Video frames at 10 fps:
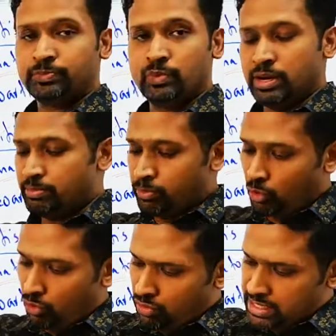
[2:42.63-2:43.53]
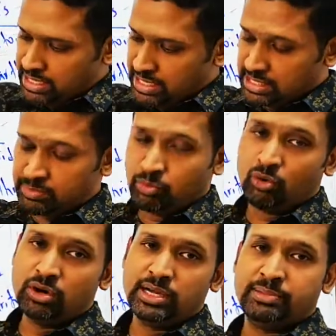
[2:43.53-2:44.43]
When bone kiss
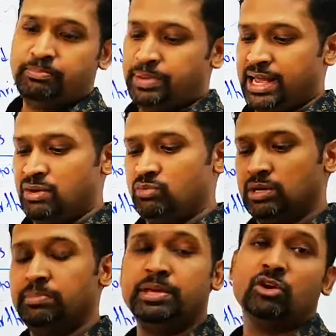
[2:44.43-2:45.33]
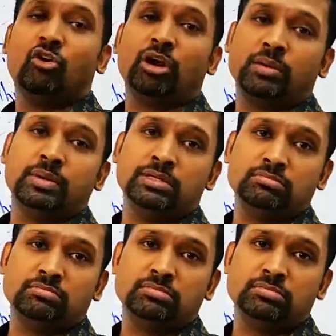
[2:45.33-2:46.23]
bone, the pain will be horrible.
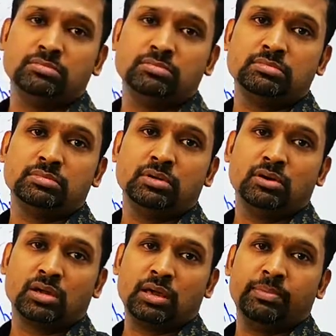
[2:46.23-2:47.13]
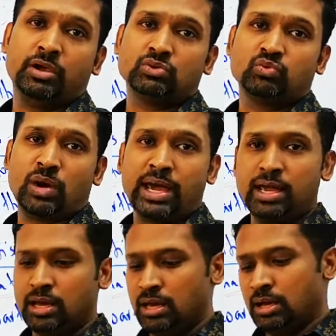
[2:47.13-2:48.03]
Okay, because why?
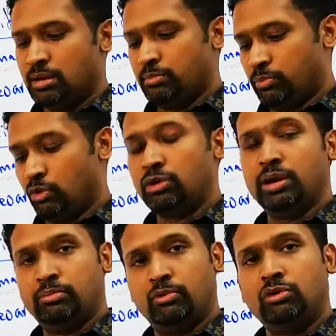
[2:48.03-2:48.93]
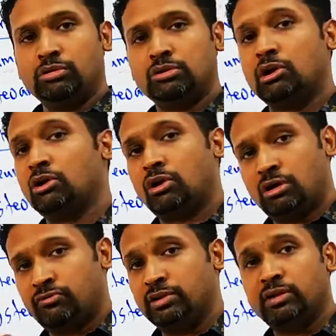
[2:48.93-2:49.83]
Bone and bone got a lot
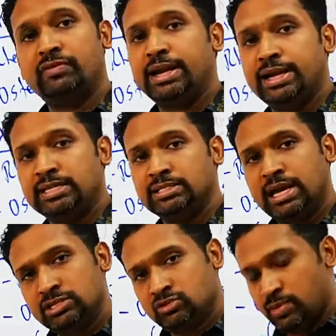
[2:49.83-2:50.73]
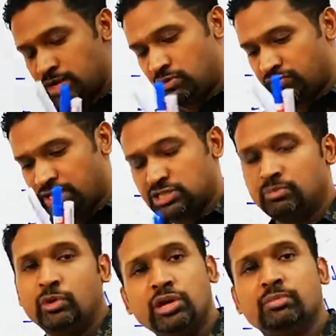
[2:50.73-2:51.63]
of nerve endings there. So when you got
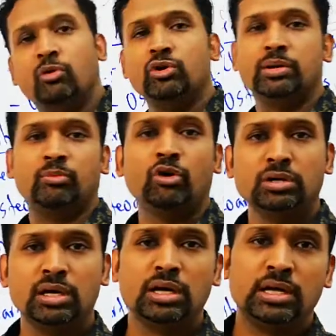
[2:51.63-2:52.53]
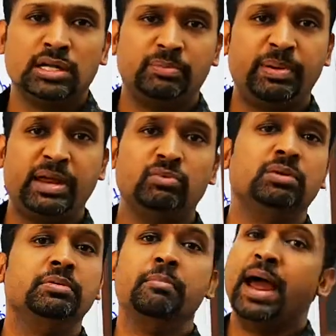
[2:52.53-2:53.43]
friction between the bone and bone, pain will
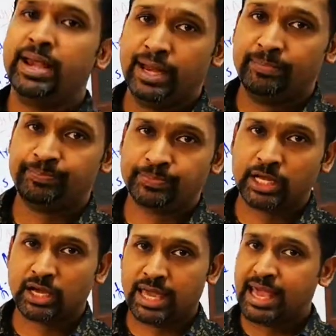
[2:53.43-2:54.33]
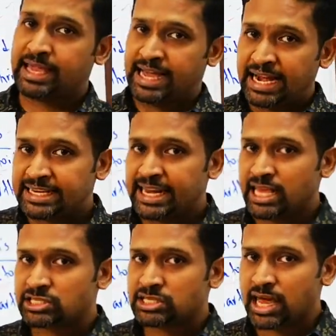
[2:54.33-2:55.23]
be bad there. Okay,
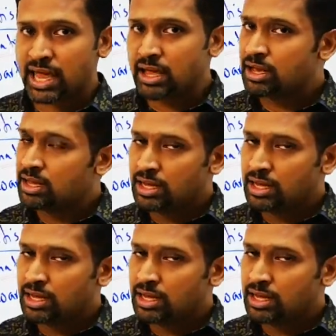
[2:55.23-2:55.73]
cartilage there.